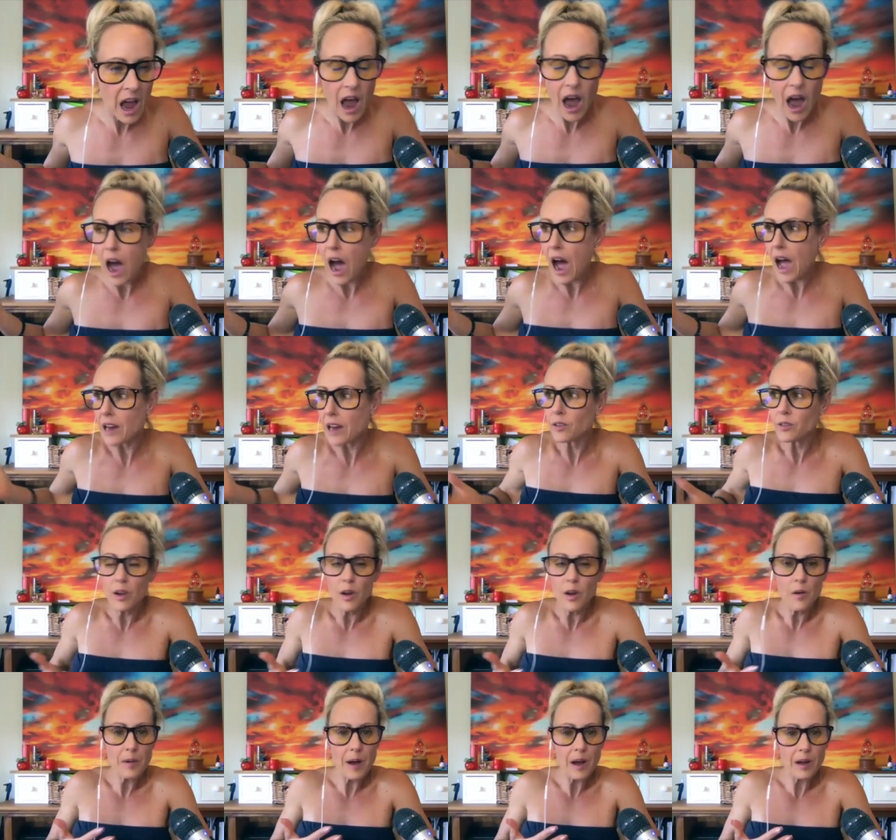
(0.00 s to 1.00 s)
I don't
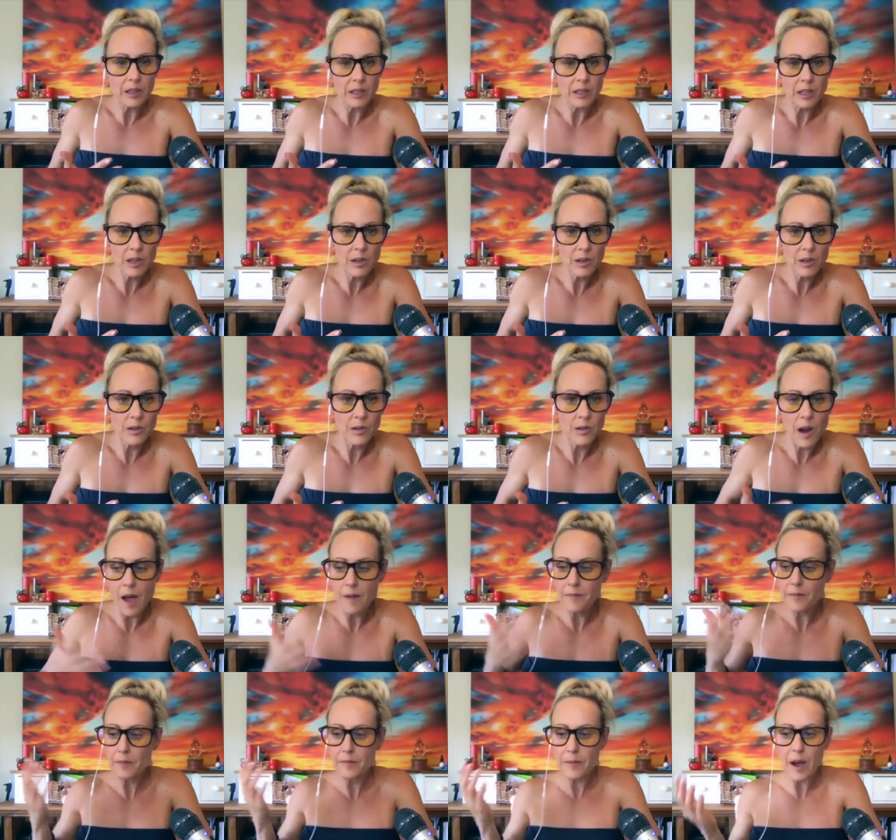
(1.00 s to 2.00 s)
know about you.
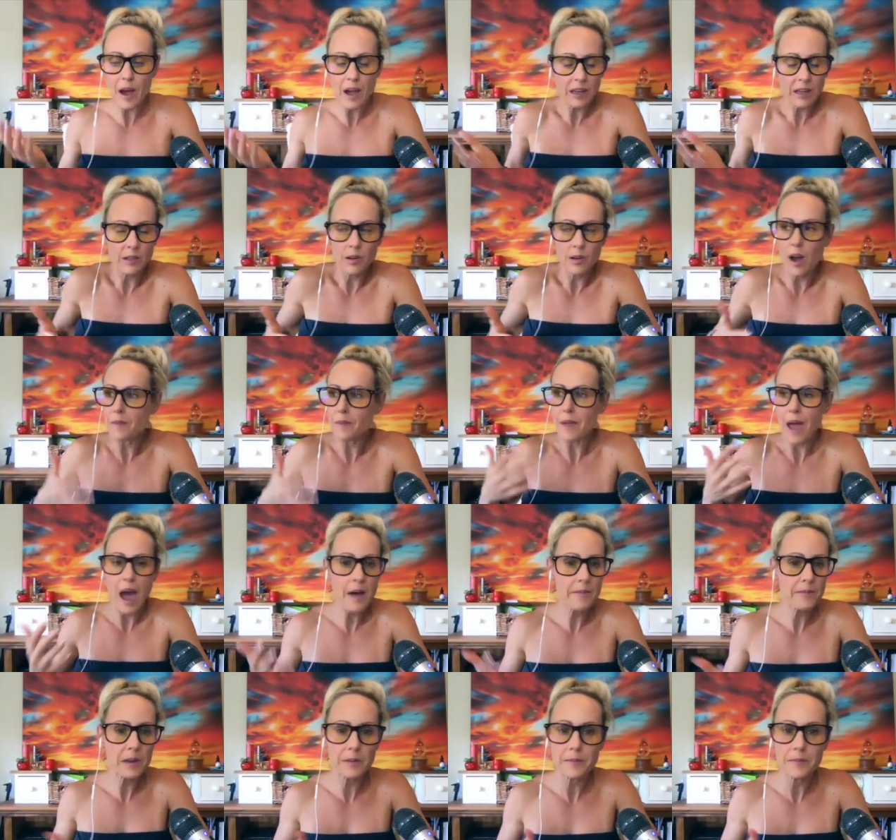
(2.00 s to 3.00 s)
I'm
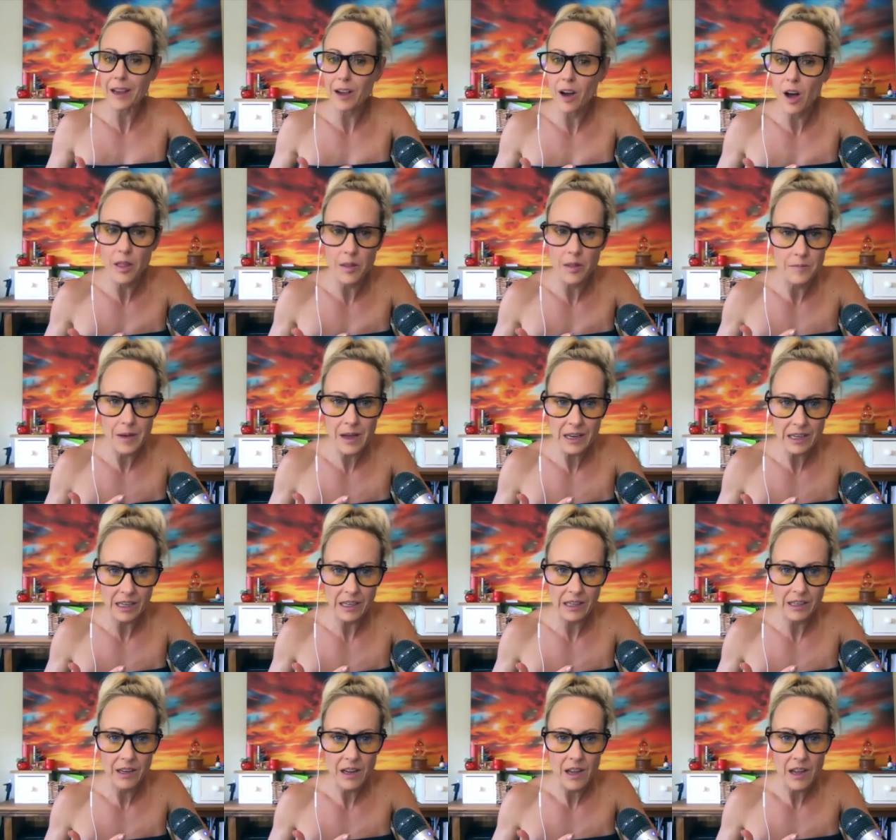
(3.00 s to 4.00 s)
happy to make all the
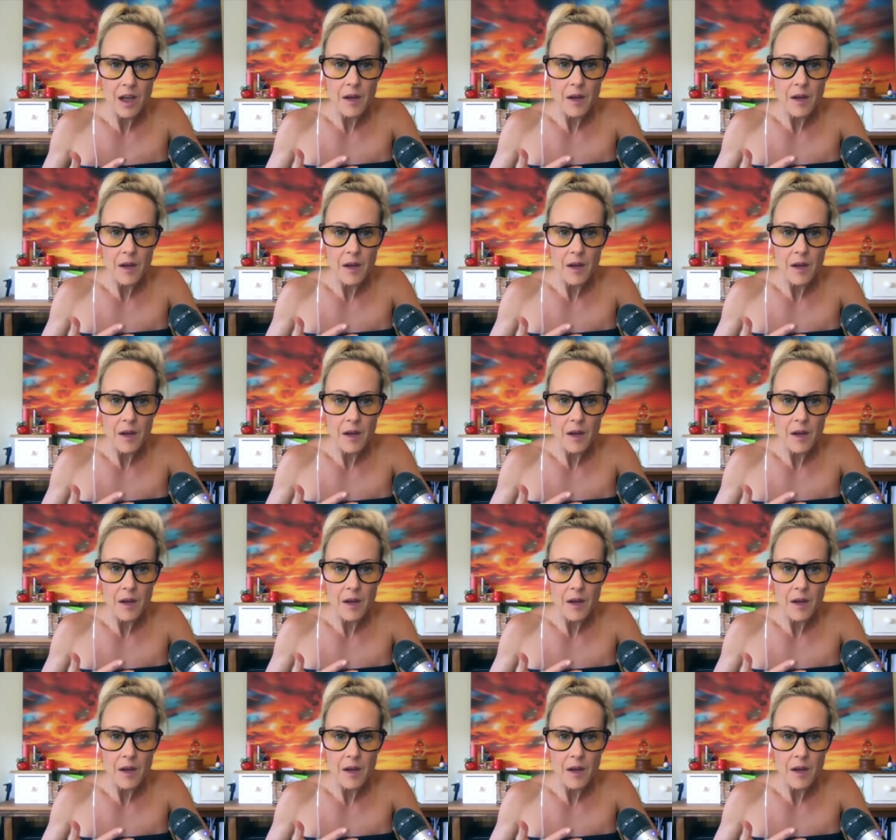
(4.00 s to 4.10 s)
money,